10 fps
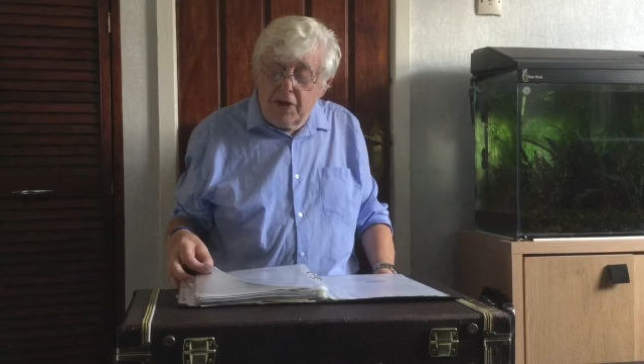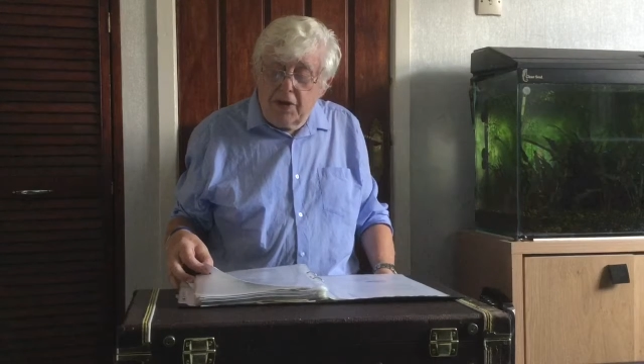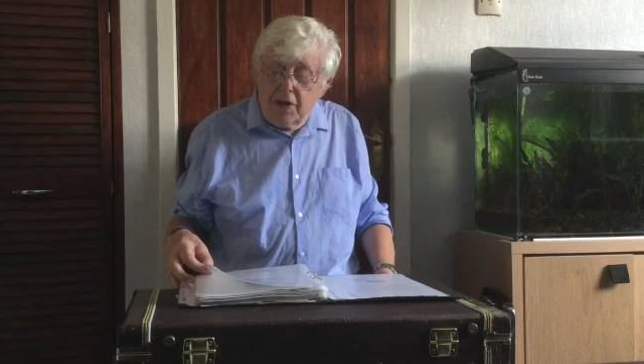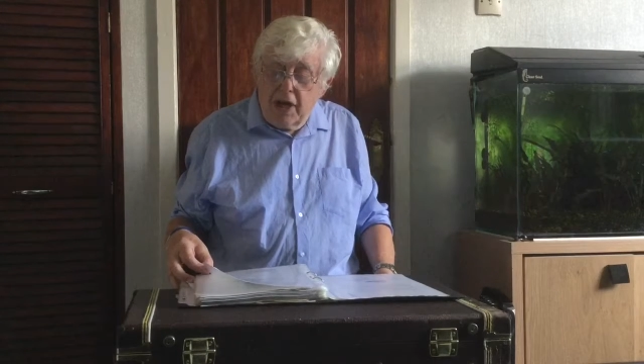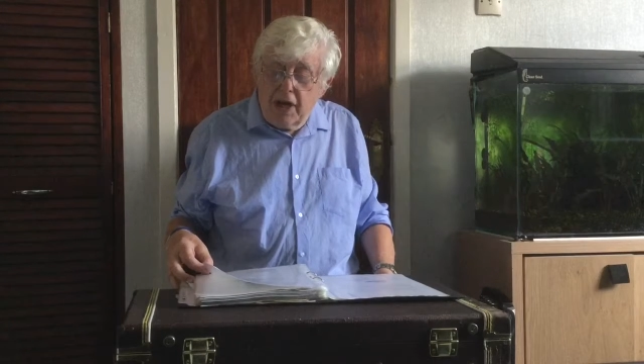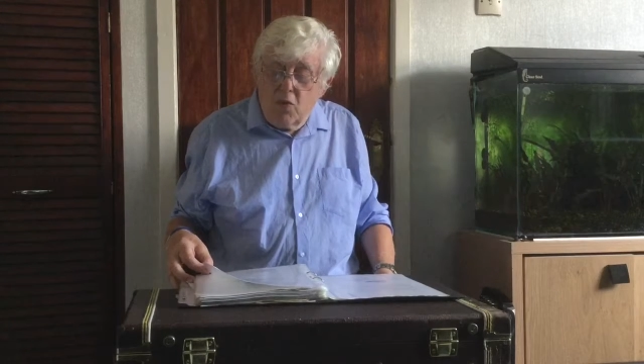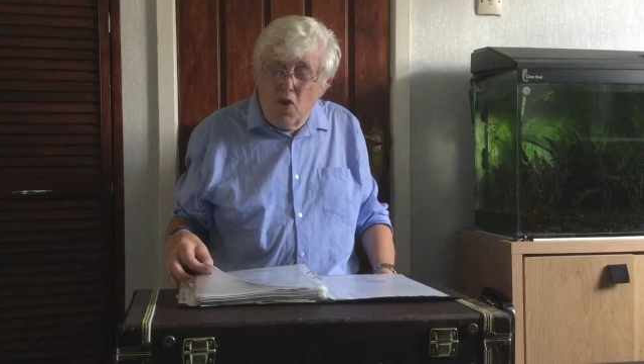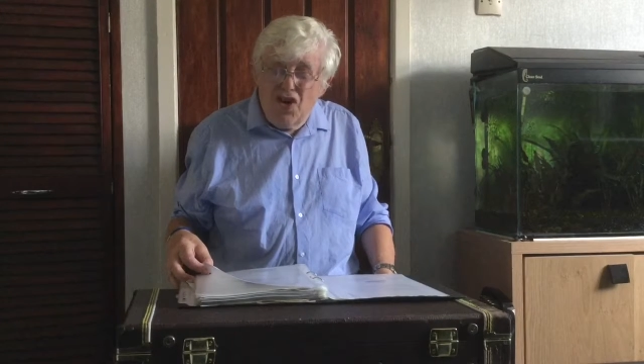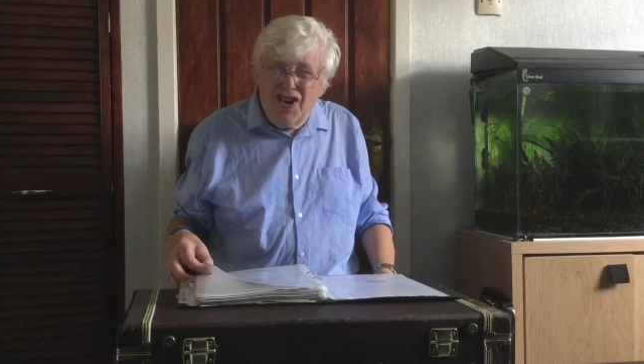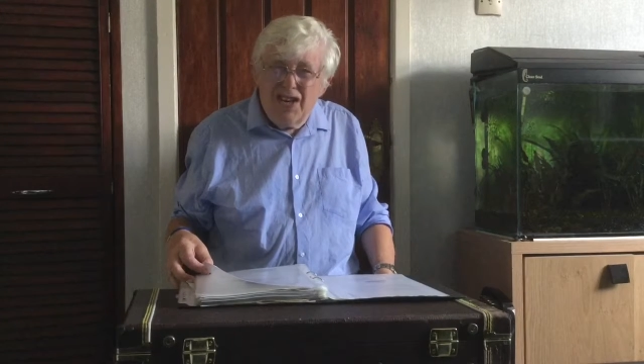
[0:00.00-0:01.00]
that they
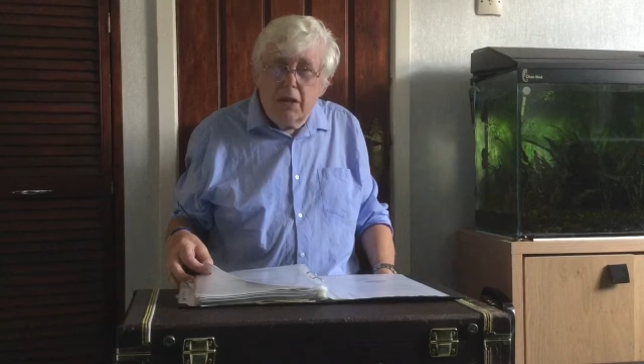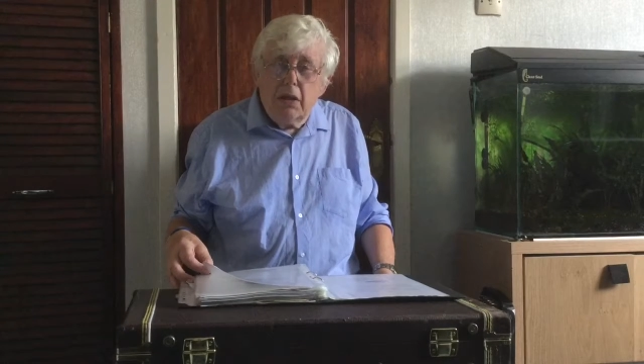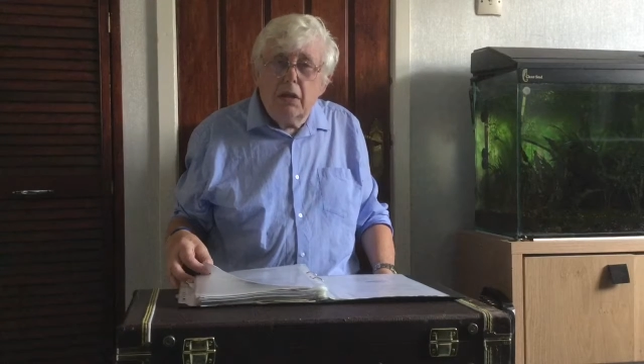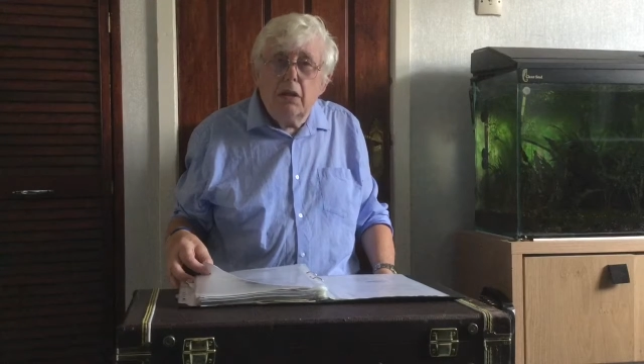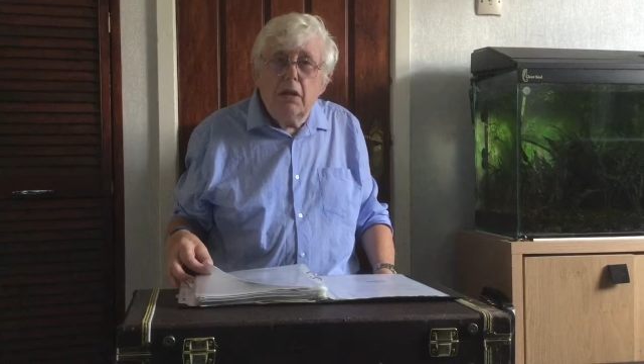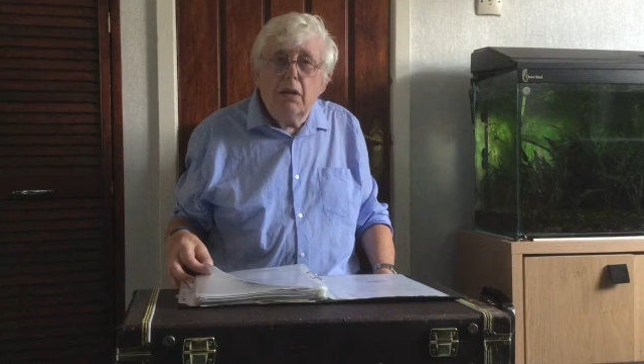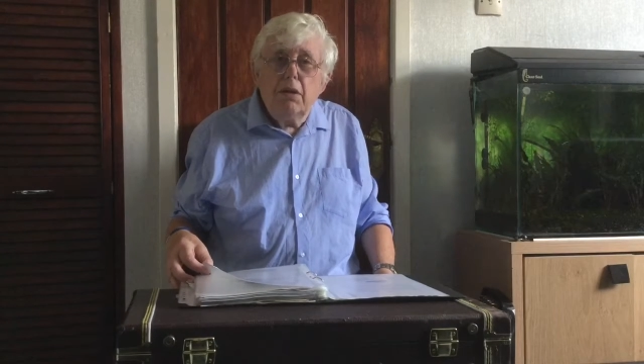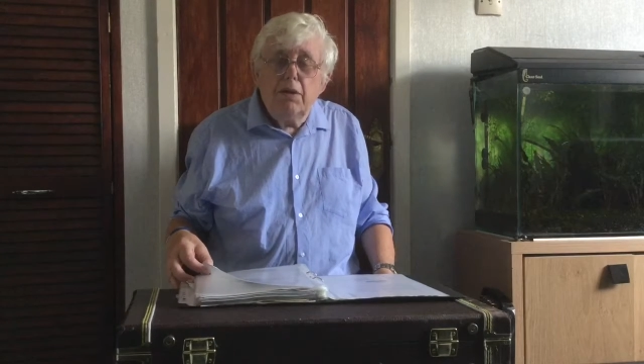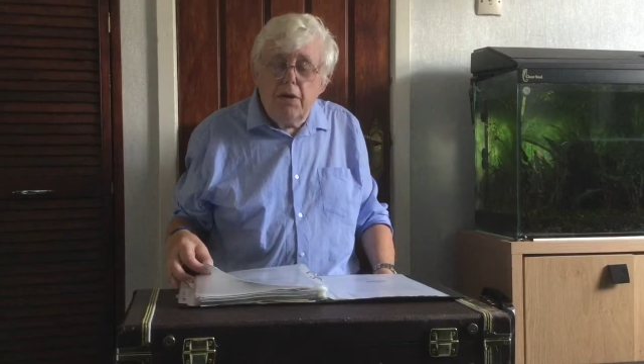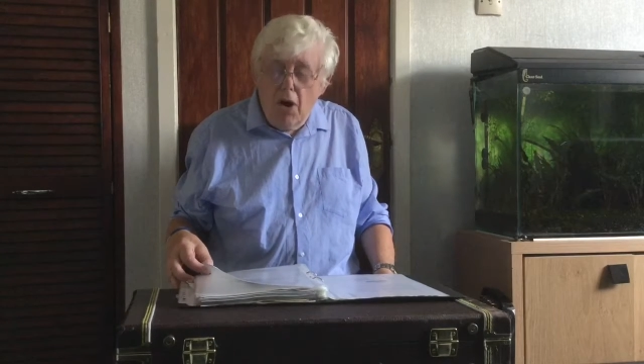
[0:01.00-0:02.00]
were
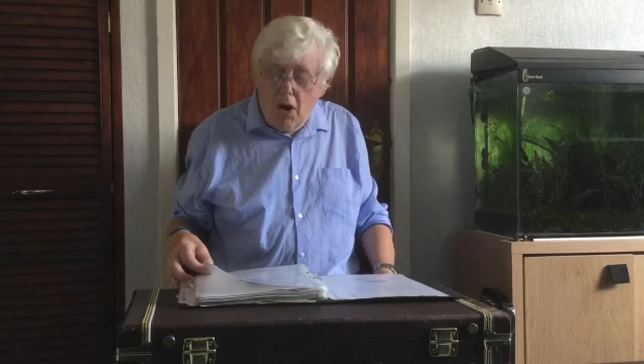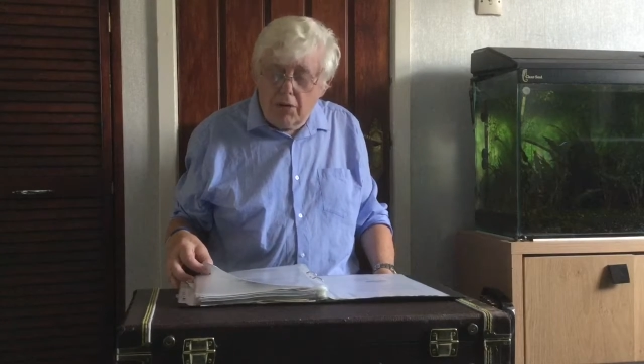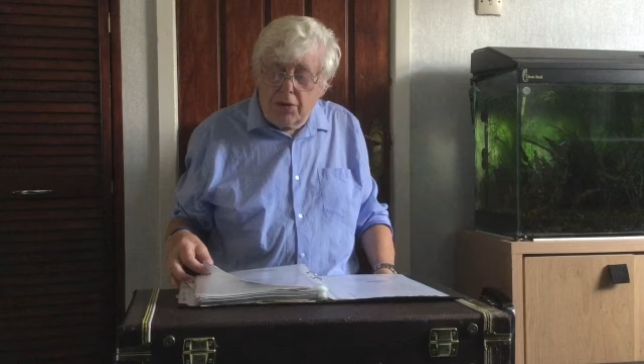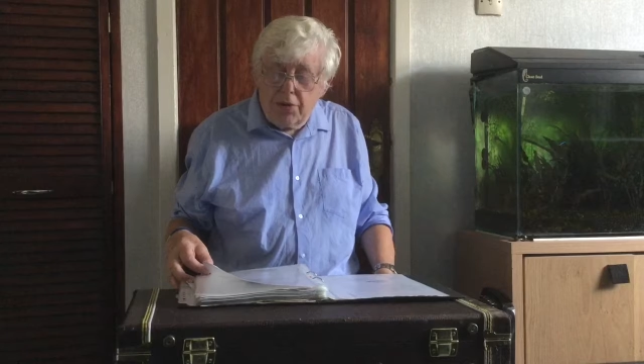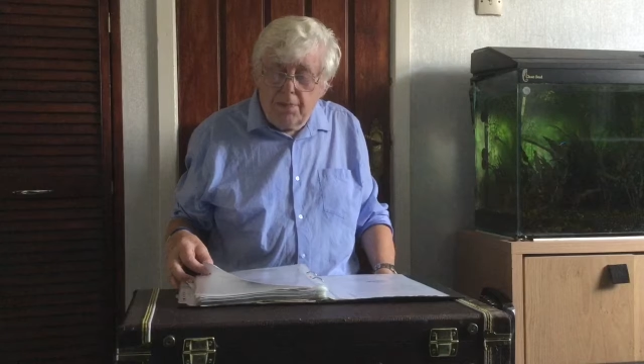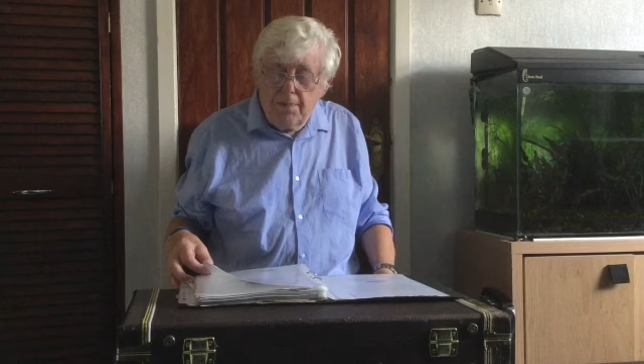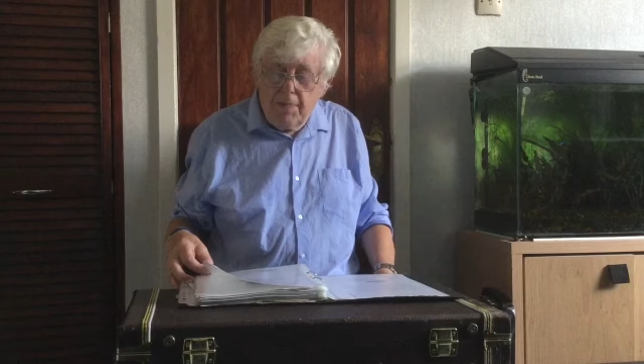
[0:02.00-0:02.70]
not.